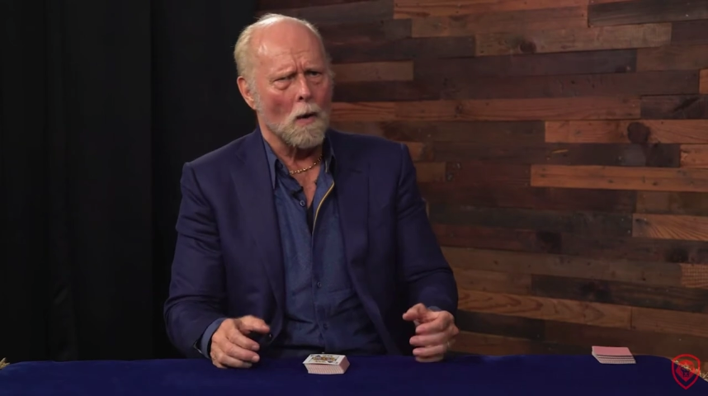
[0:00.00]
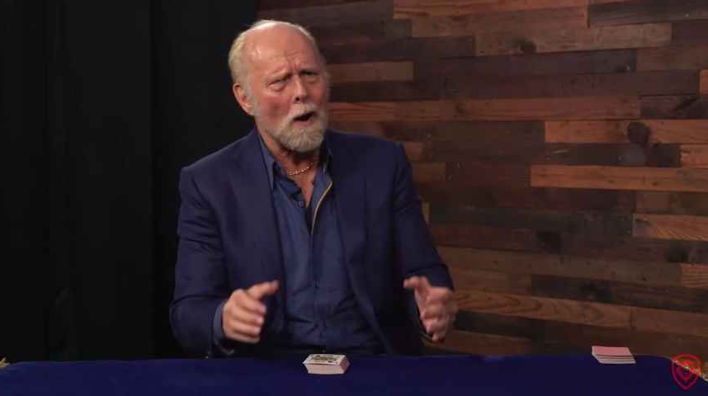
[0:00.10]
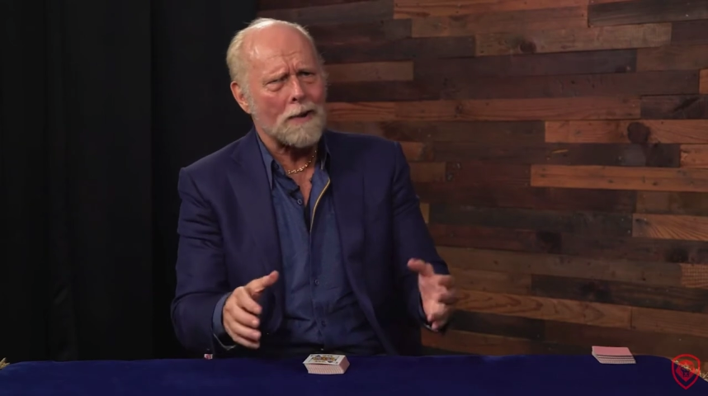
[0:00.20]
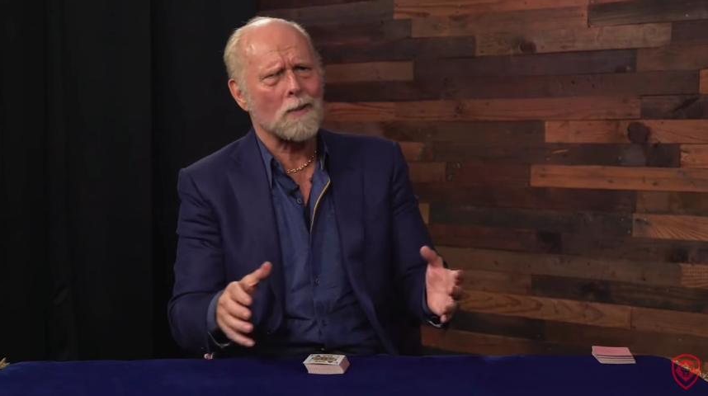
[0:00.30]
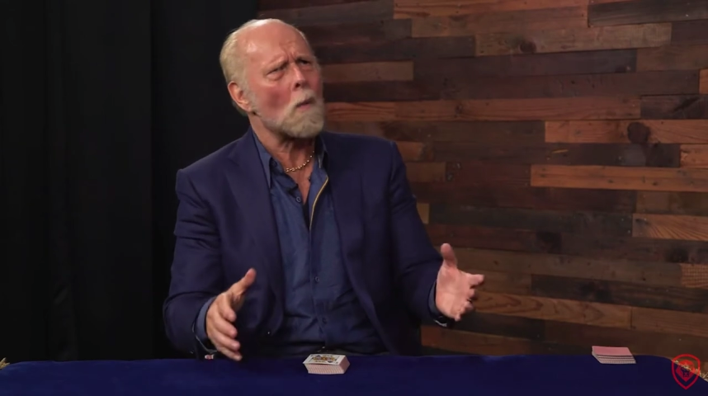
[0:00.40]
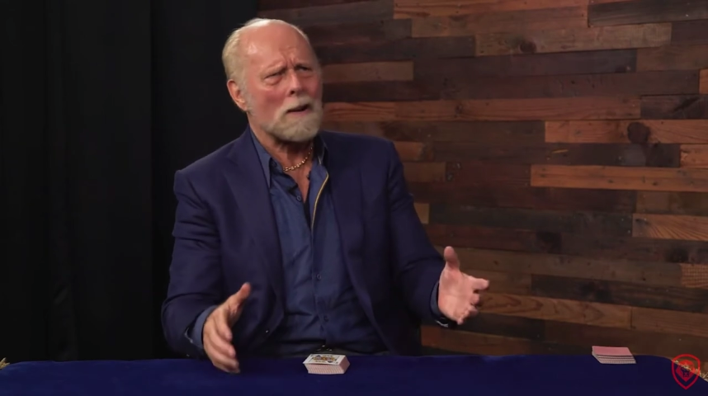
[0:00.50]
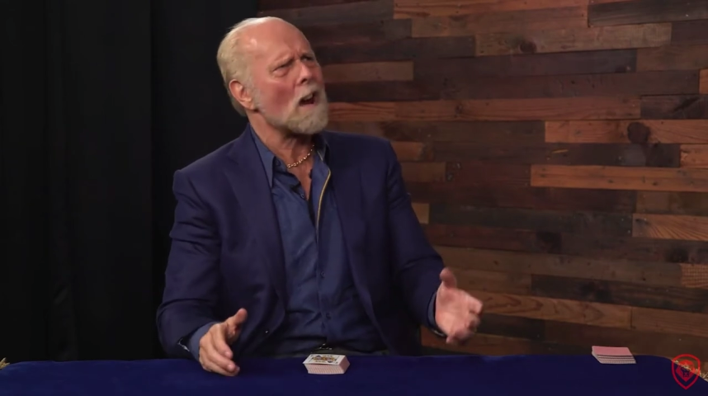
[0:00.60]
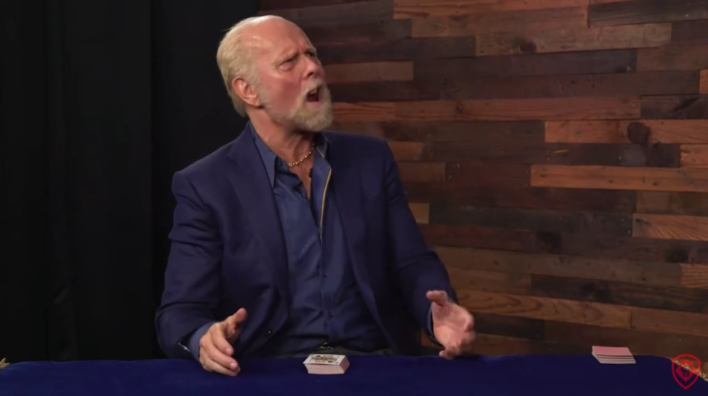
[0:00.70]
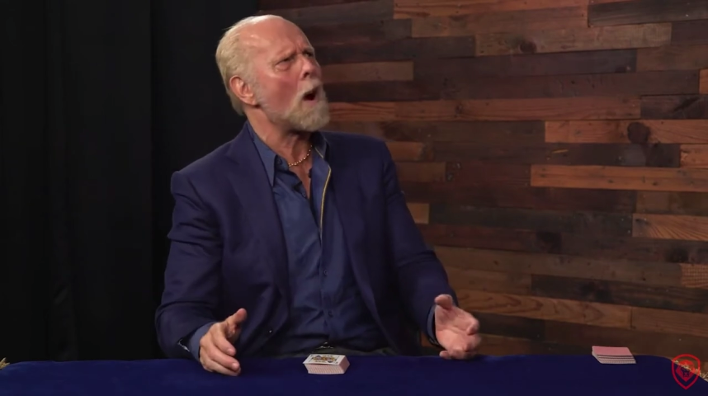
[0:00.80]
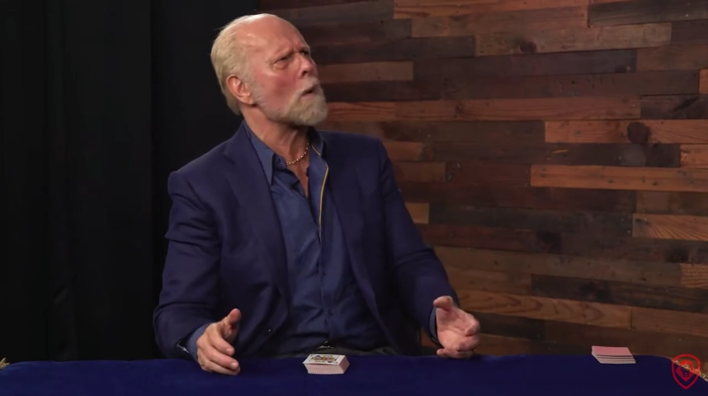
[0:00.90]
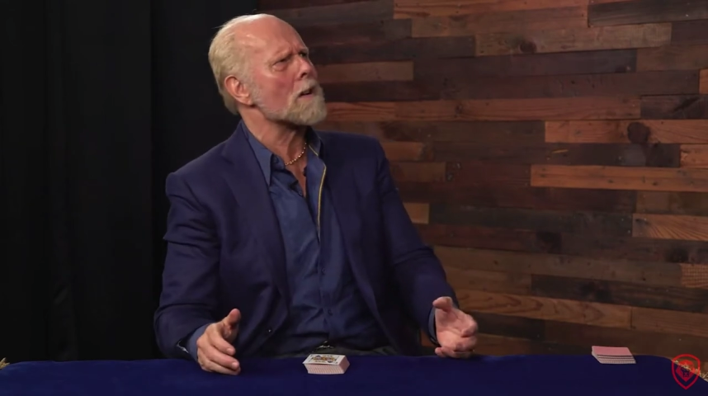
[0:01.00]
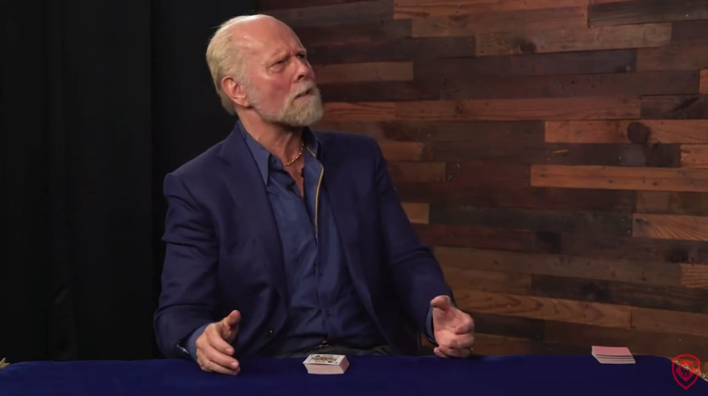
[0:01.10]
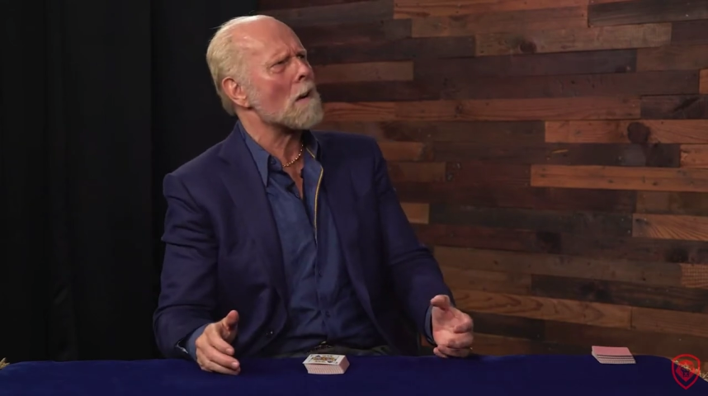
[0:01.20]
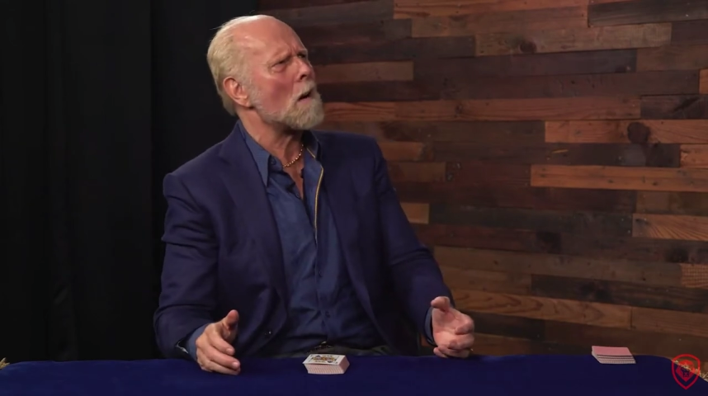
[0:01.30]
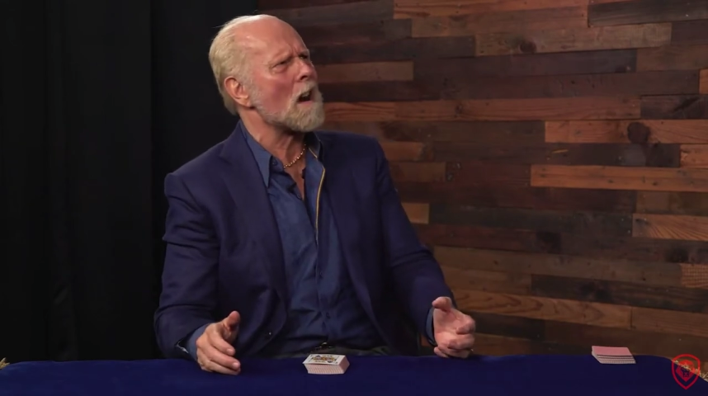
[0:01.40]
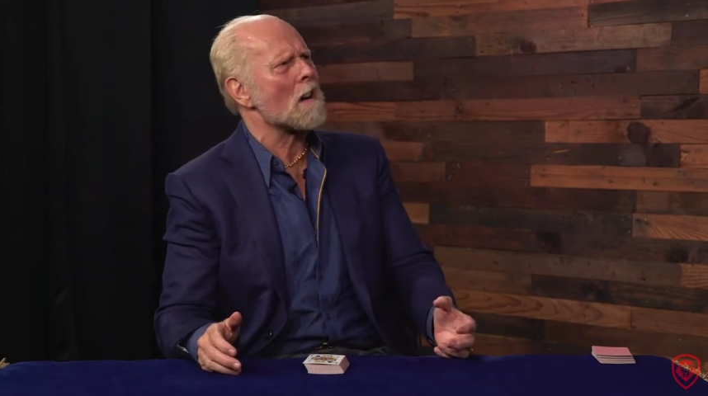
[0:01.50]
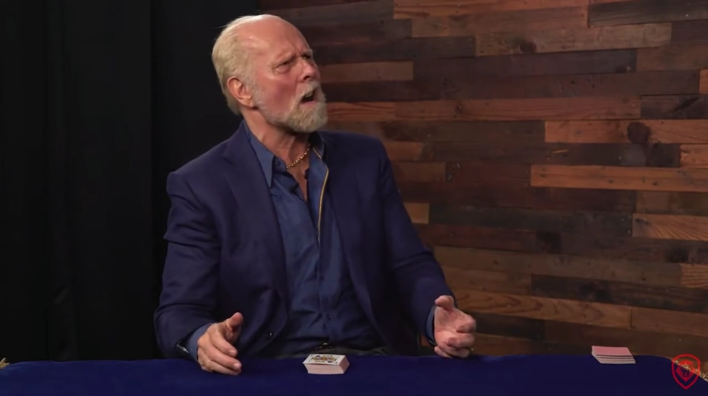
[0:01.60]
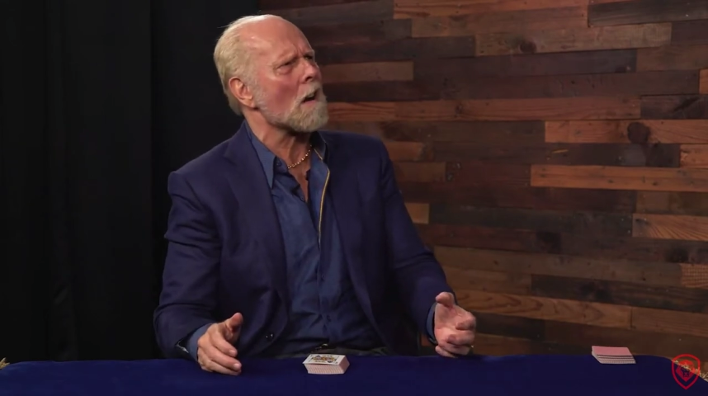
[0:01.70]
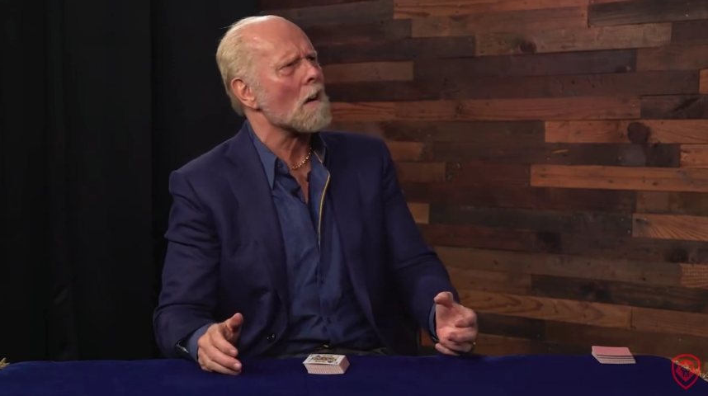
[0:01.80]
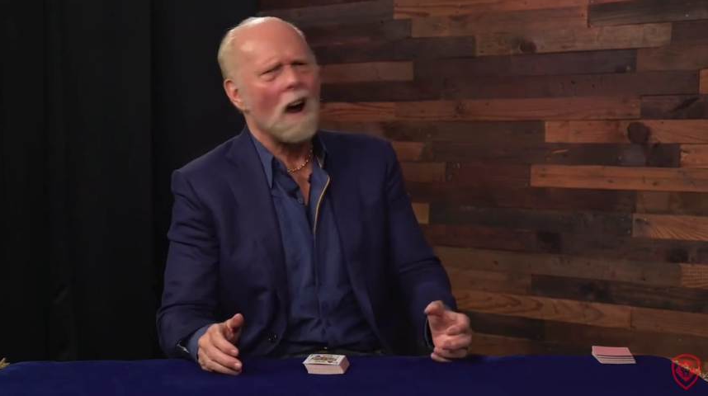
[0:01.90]
Richard, what the hell were you doing in
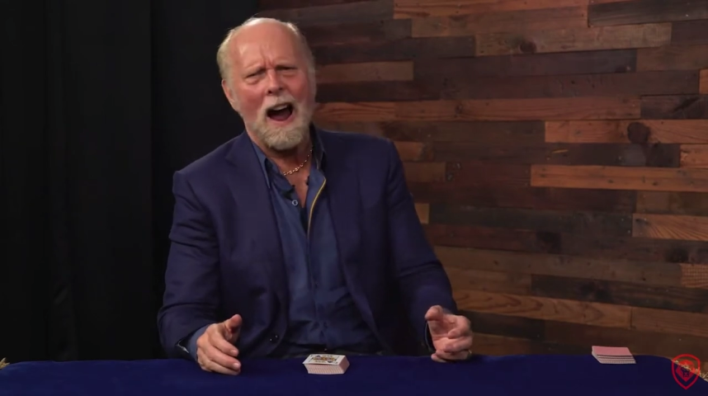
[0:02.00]
there?